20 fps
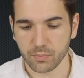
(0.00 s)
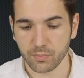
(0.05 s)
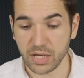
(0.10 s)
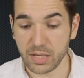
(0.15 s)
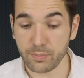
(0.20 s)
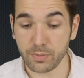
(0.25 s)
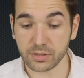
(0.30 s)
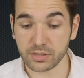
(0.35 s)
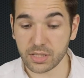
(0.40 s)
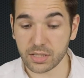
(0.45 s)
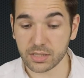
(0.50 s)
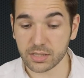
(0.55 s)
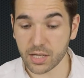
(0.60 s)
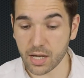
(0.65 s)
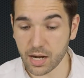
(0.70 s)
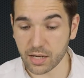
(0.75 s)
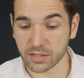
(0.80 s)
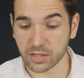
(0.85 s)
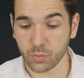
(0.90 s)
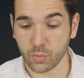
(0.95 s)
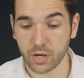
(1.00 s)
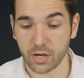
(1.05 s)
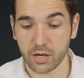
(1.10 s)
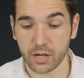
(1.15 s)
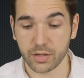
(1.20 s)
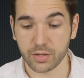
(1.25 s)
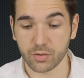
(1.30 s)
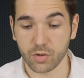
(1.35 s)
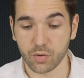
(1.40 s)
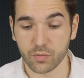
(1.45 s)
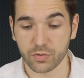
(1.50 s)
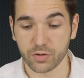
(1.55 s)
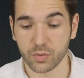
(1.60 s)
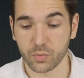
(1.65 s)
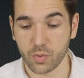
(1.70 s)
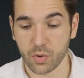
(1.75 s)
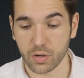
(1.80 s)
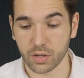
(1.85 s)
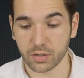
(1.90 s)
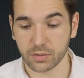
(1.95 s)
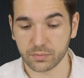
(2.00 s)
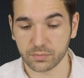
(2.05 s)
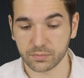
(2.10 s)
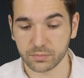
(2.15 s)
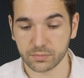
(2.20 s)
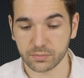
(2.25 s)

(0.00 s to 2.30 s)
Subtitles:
people didn't talk to one another over the war.